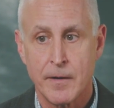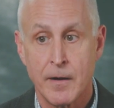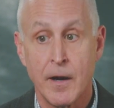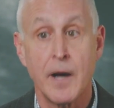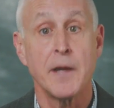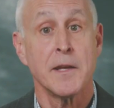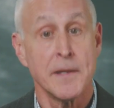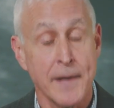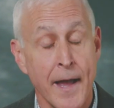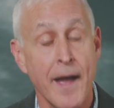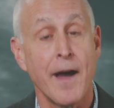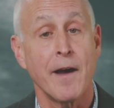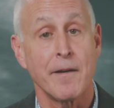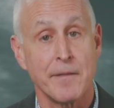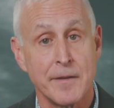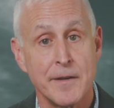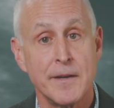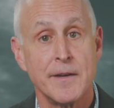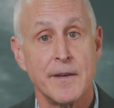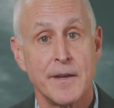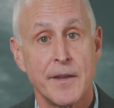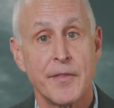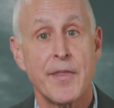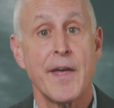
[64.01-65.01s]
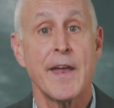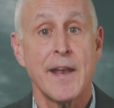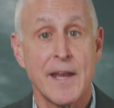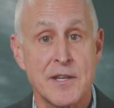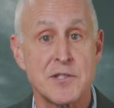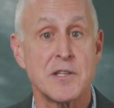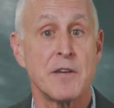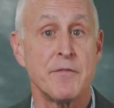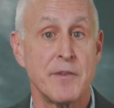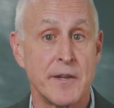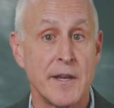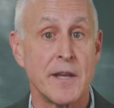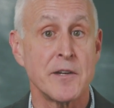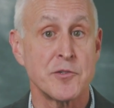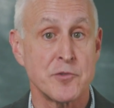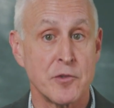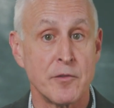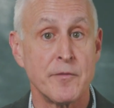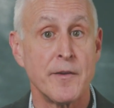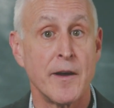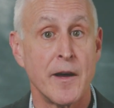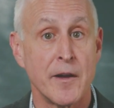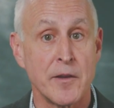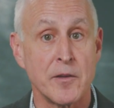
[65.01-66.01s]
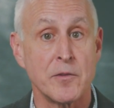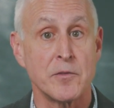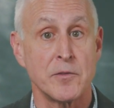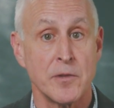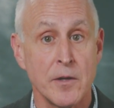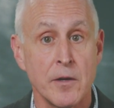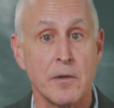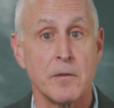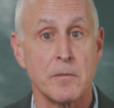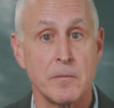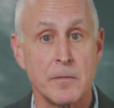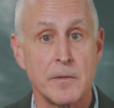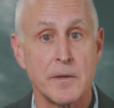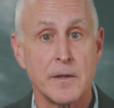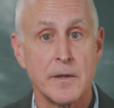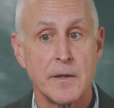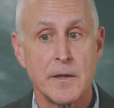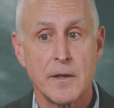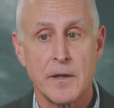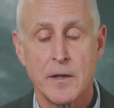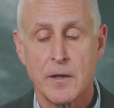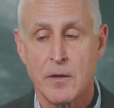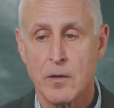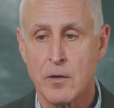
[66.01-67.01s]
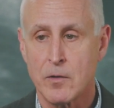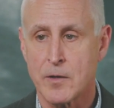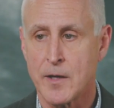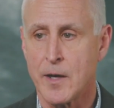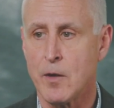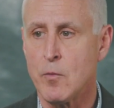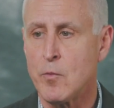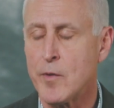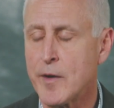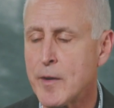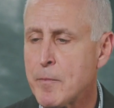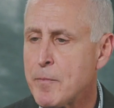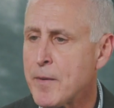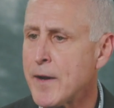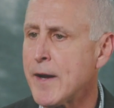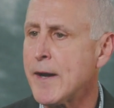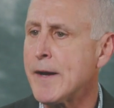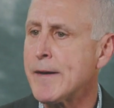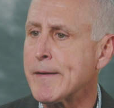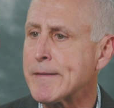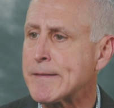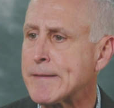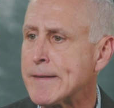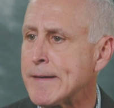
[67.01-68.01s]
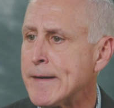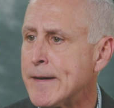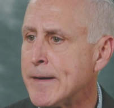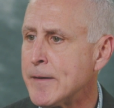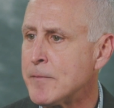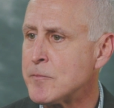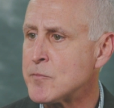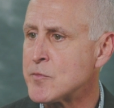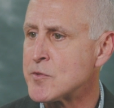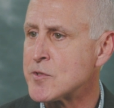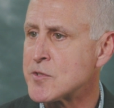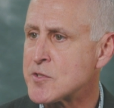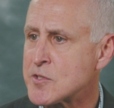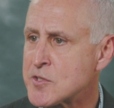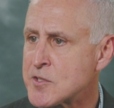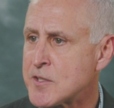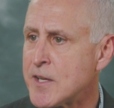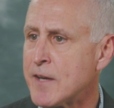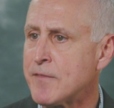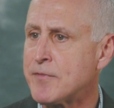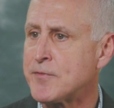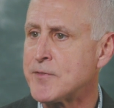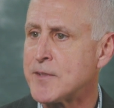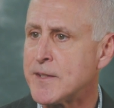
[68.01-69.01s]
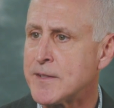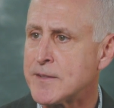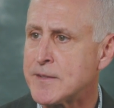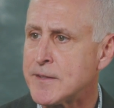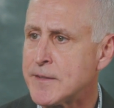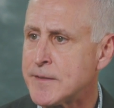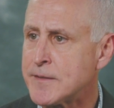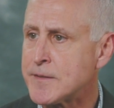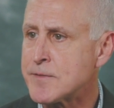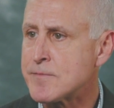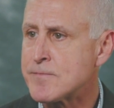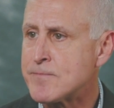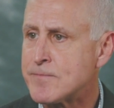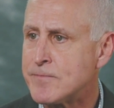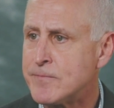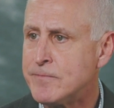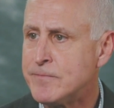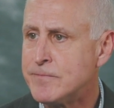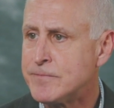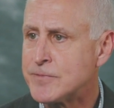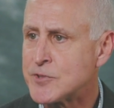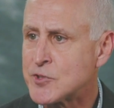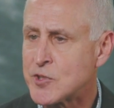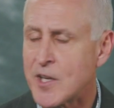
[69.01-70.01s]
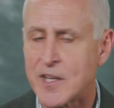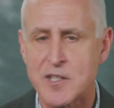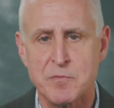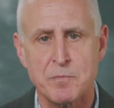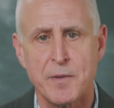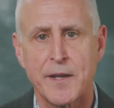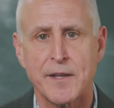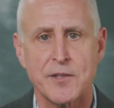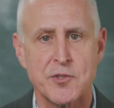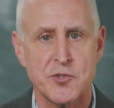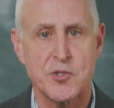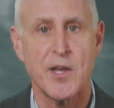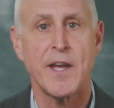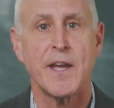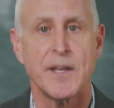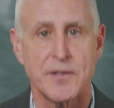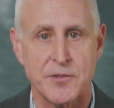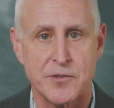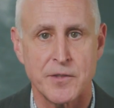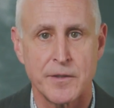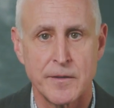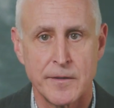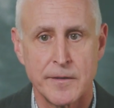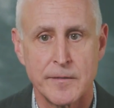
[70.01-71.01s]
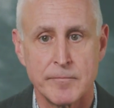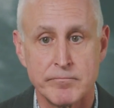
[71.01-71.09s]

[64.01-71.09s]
Yeah, that has evidential value too. Okay, what about stuff that the suspect says?